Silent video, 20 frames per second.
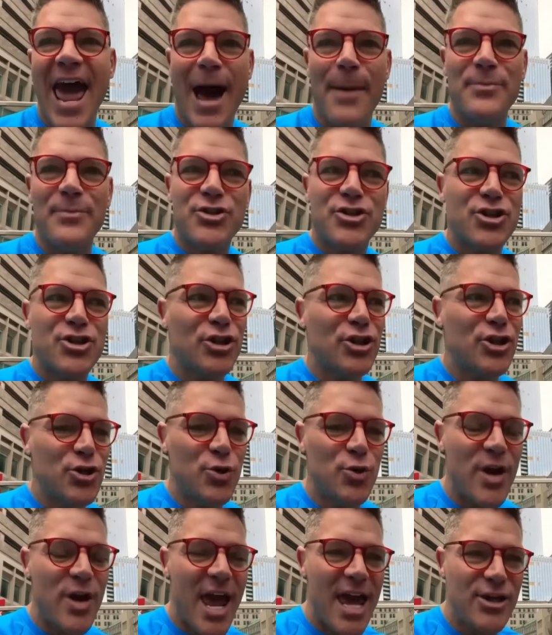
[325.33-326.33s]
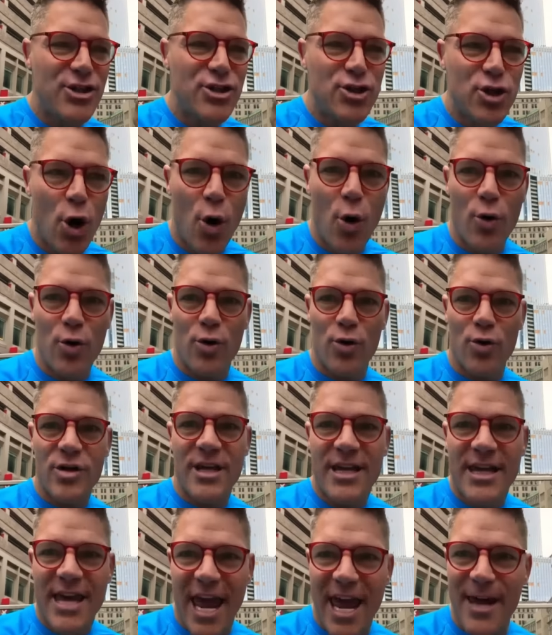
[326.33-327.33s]
absolute and total
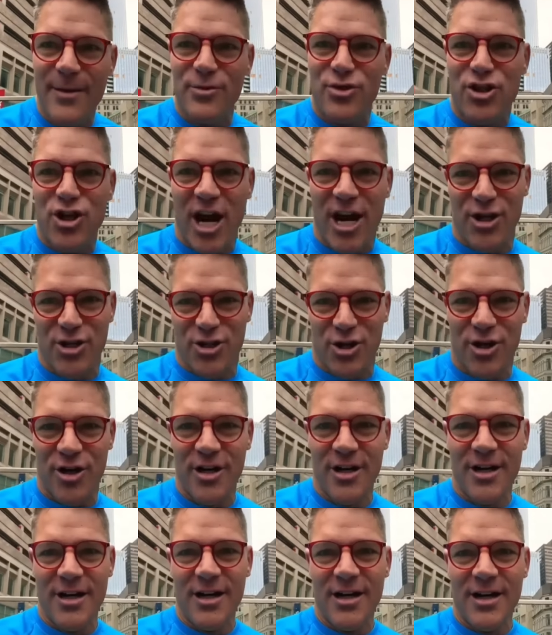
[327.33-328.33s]
game changer.